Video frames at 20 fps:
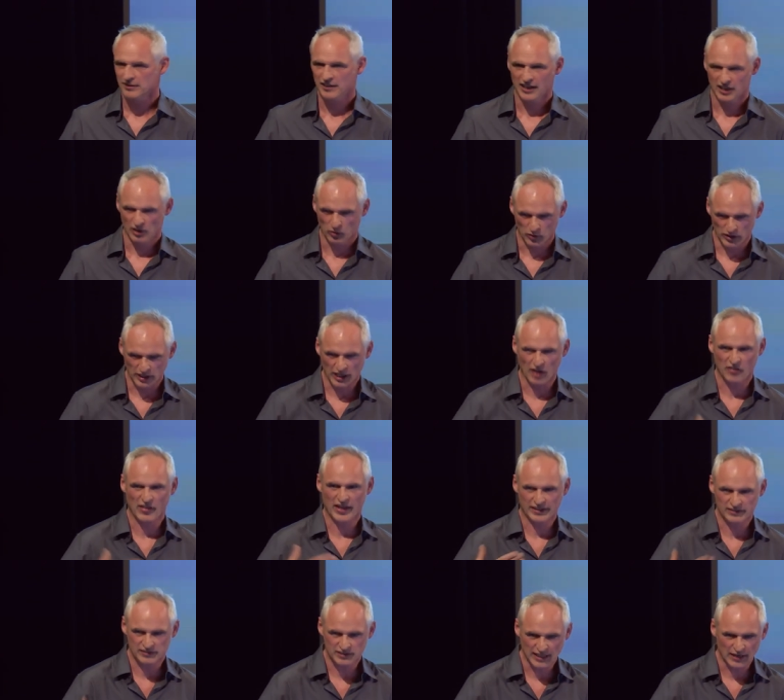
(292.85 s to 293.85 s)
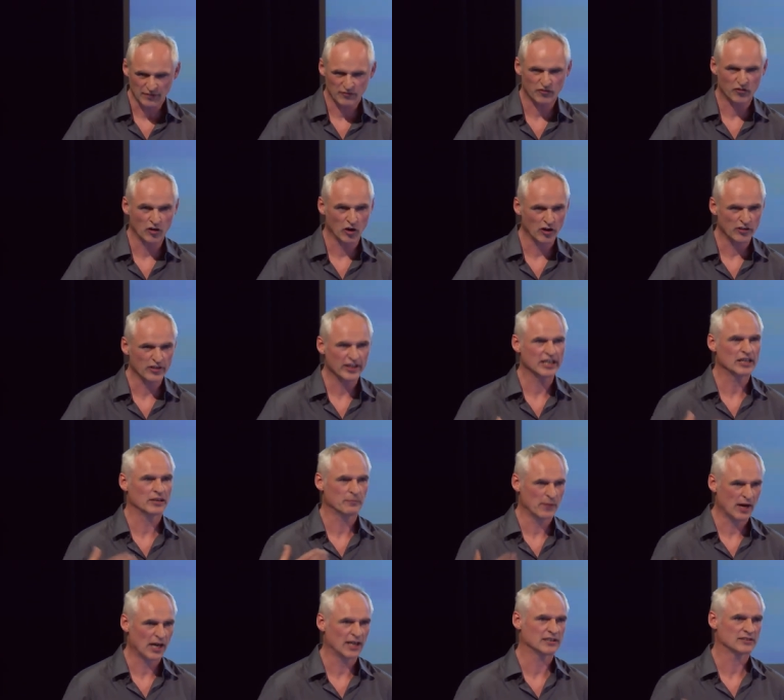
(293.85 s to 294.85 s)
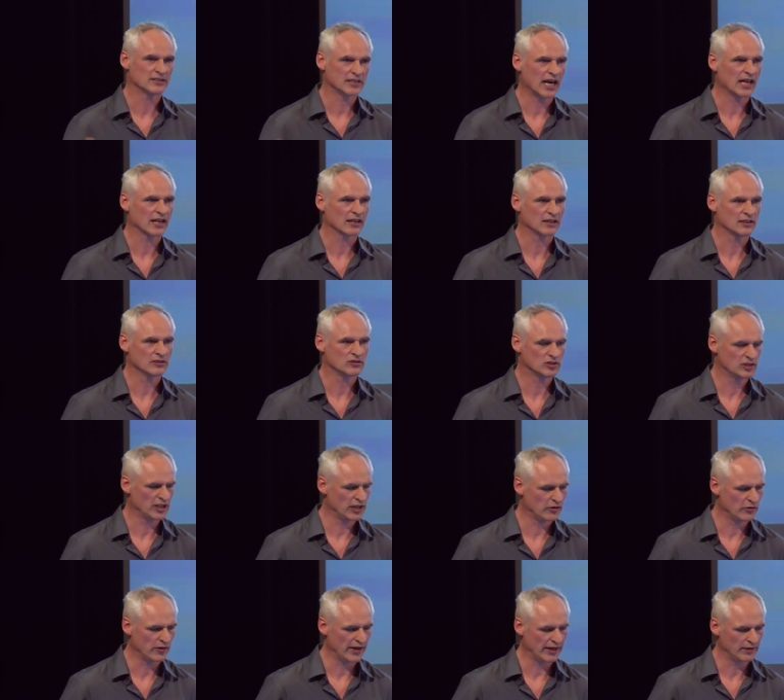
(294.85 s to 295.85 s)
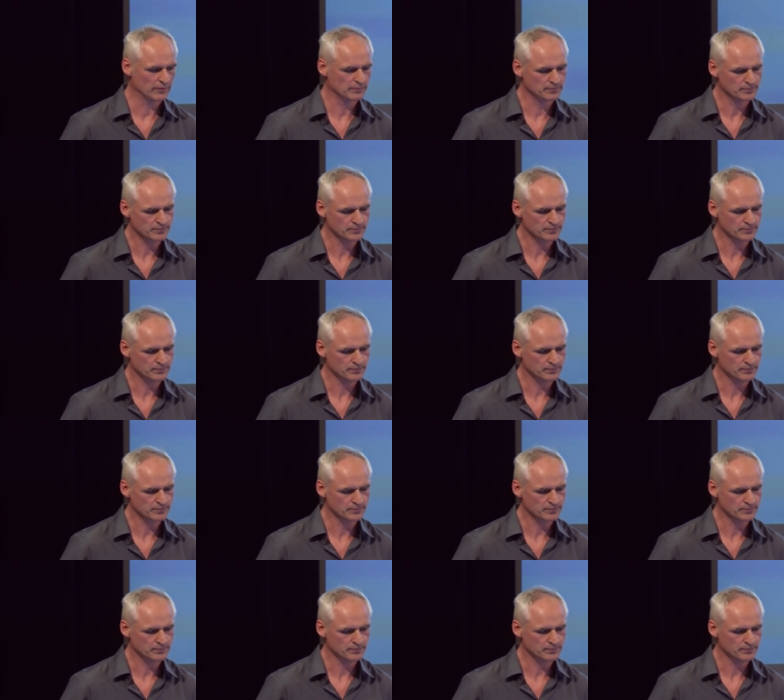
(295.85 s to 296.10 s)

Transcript: You want to go that step further, you might start considering